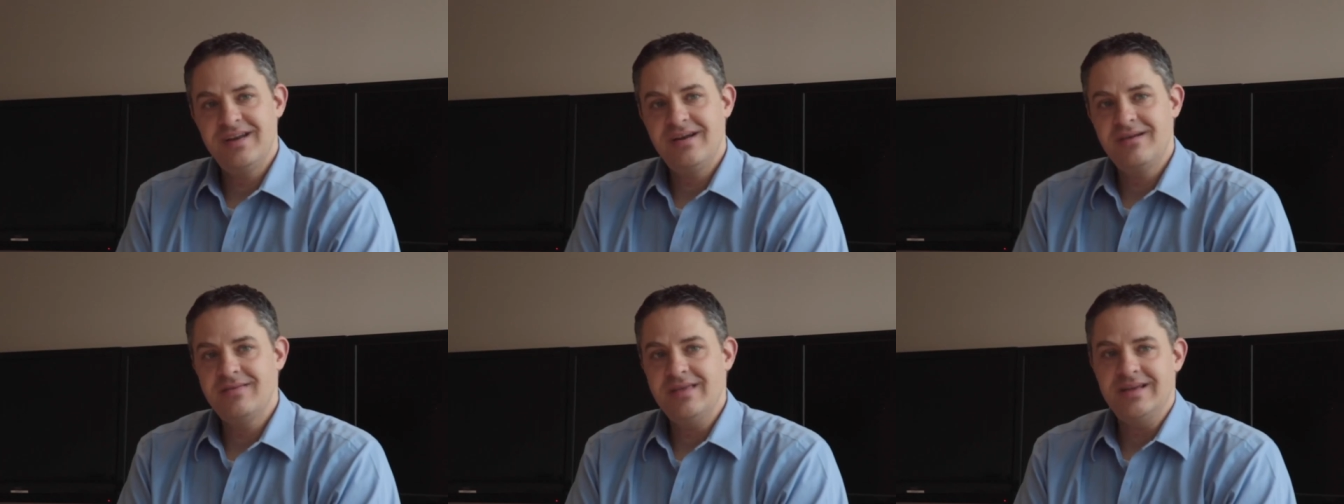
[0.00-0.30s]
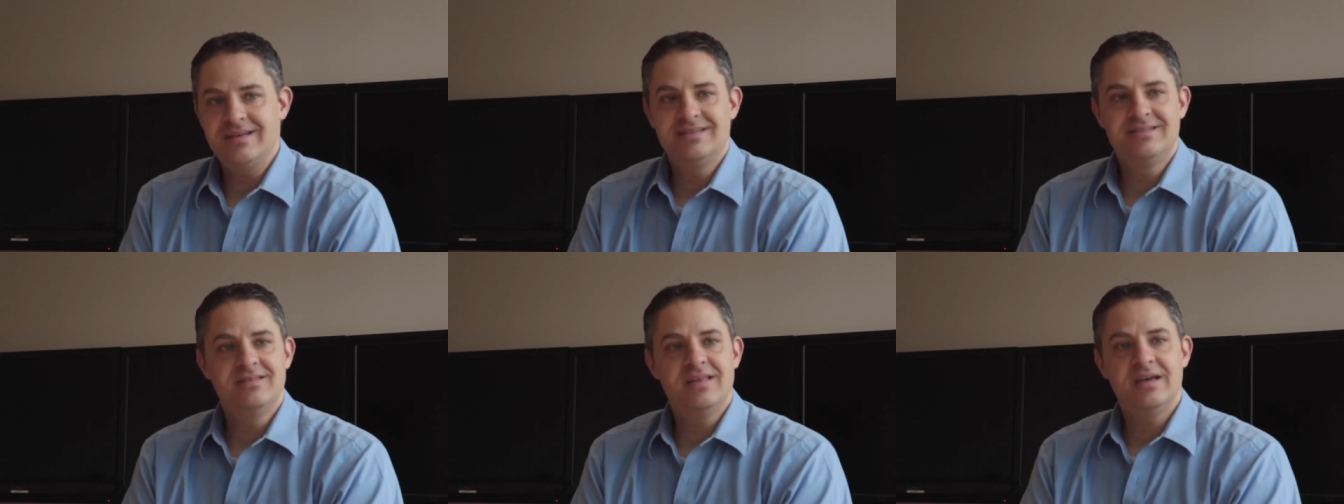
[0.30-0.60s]
there,
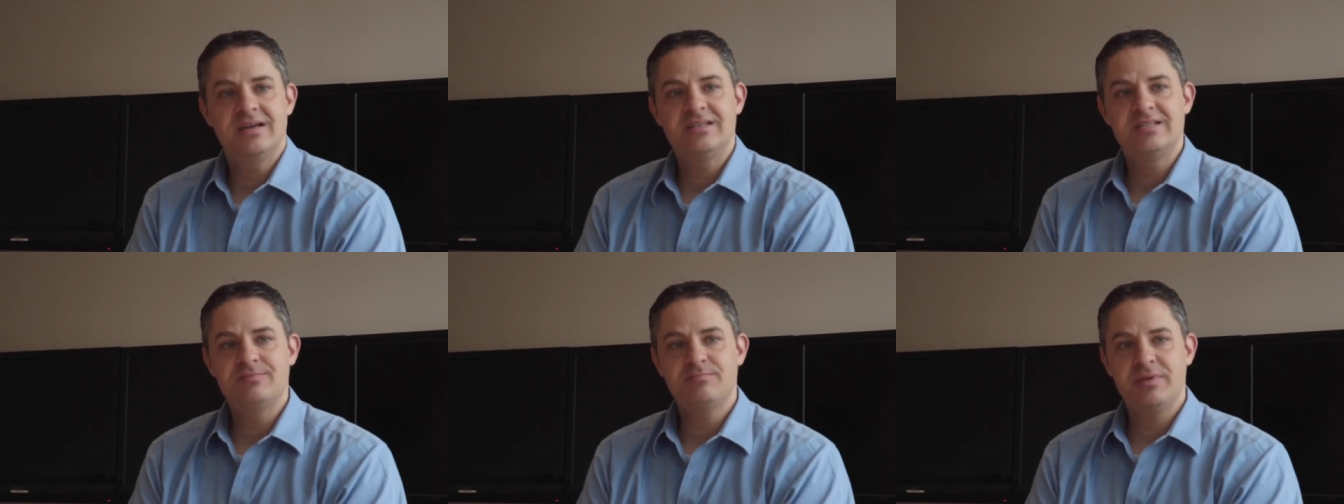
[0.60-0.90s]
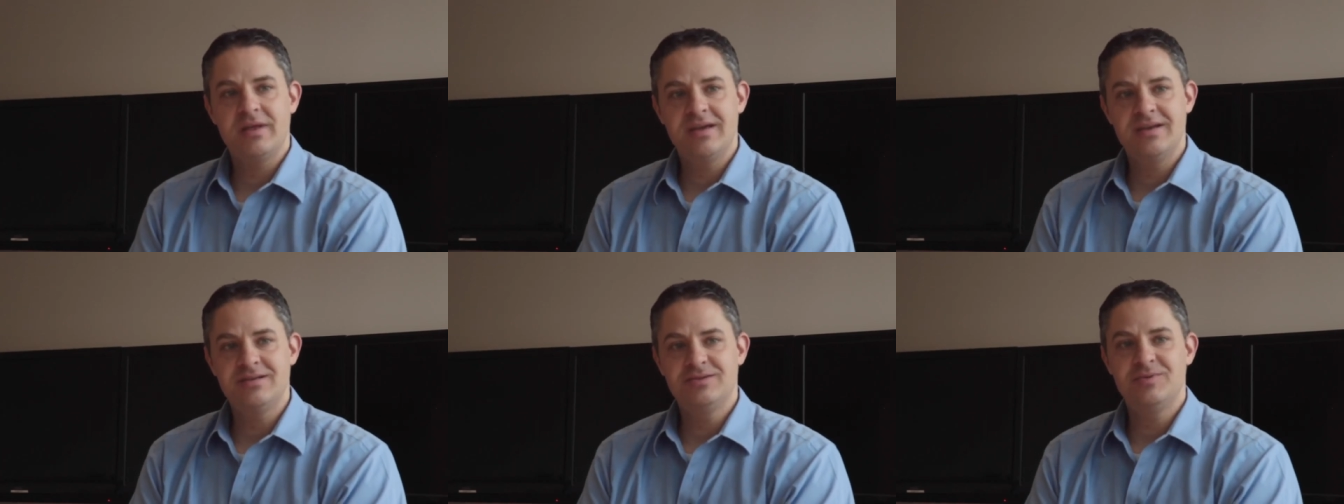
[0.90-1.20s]
they, they
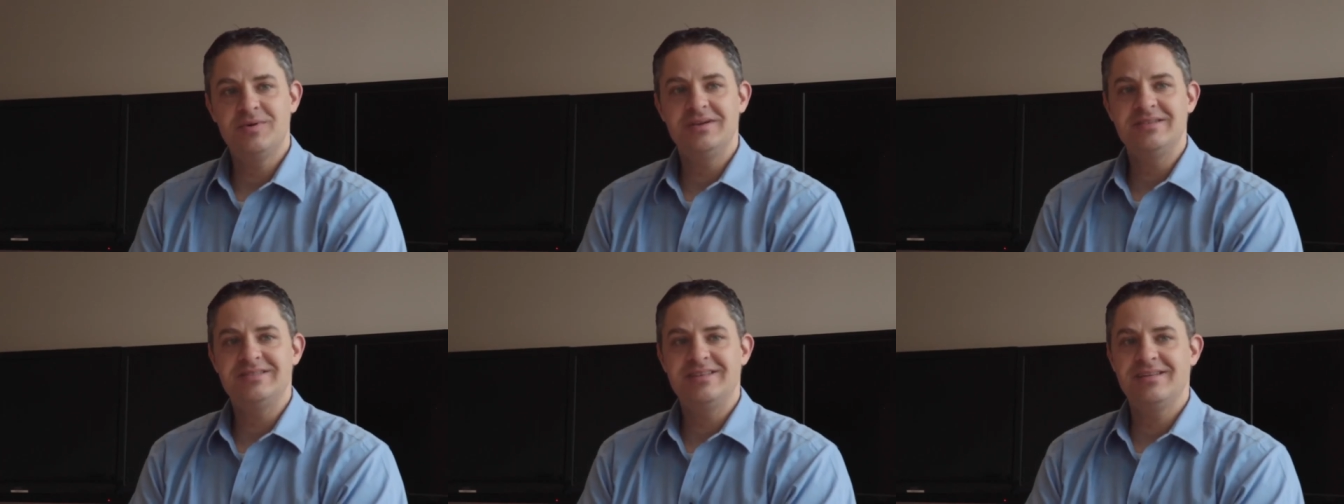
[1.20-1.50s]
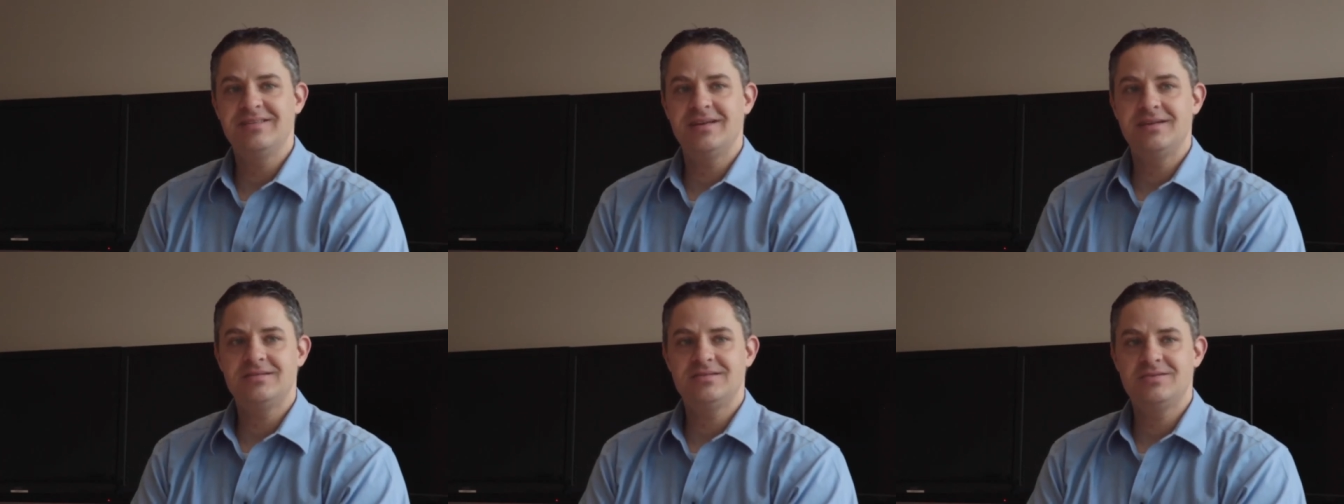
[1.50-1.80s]
explain to us,
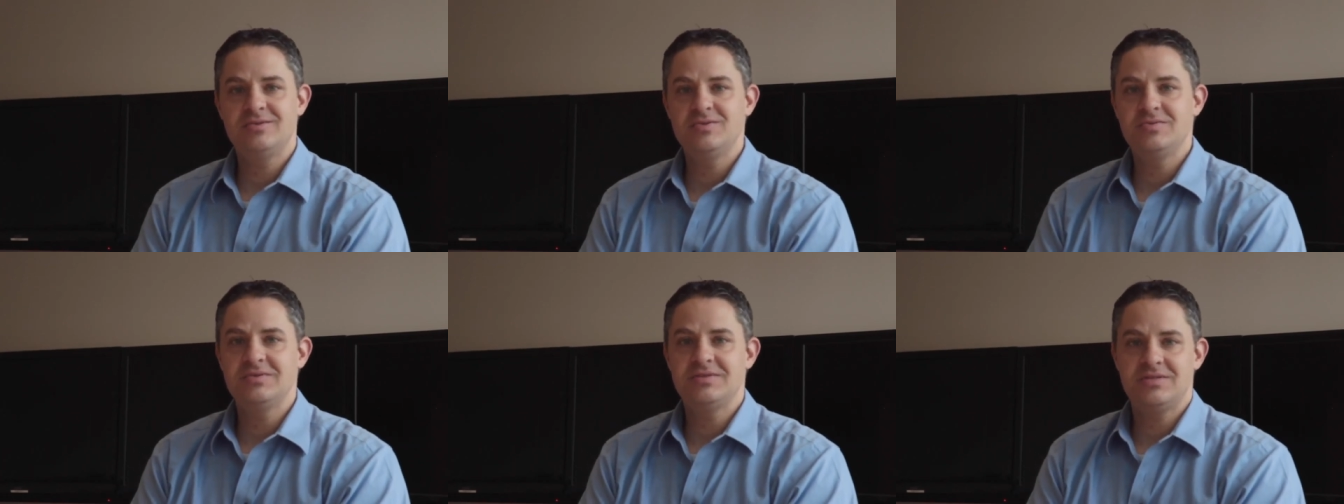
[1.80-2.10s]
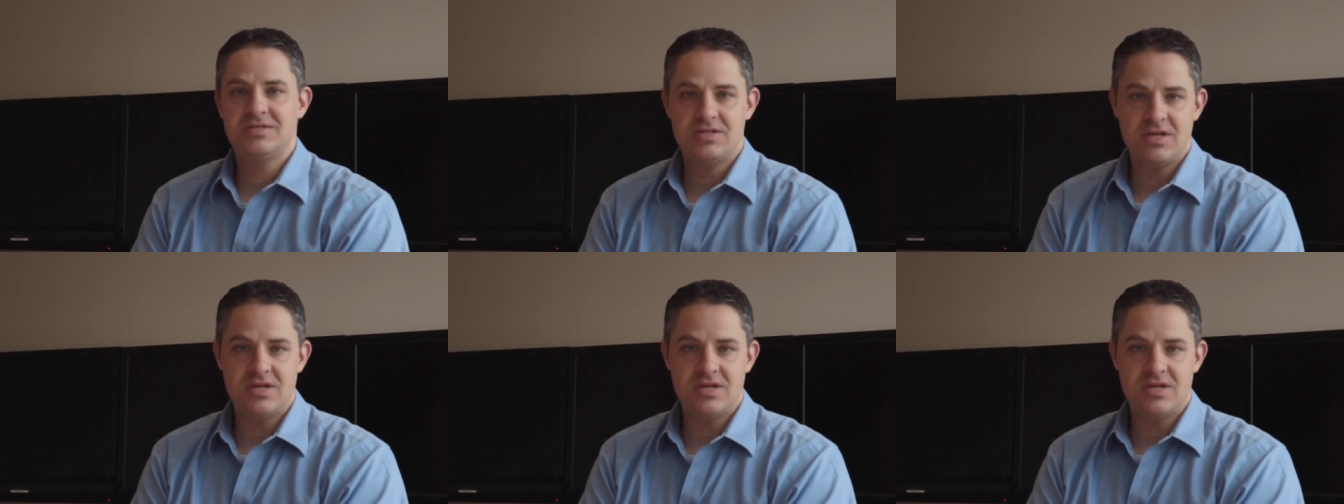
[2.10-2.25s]
they let students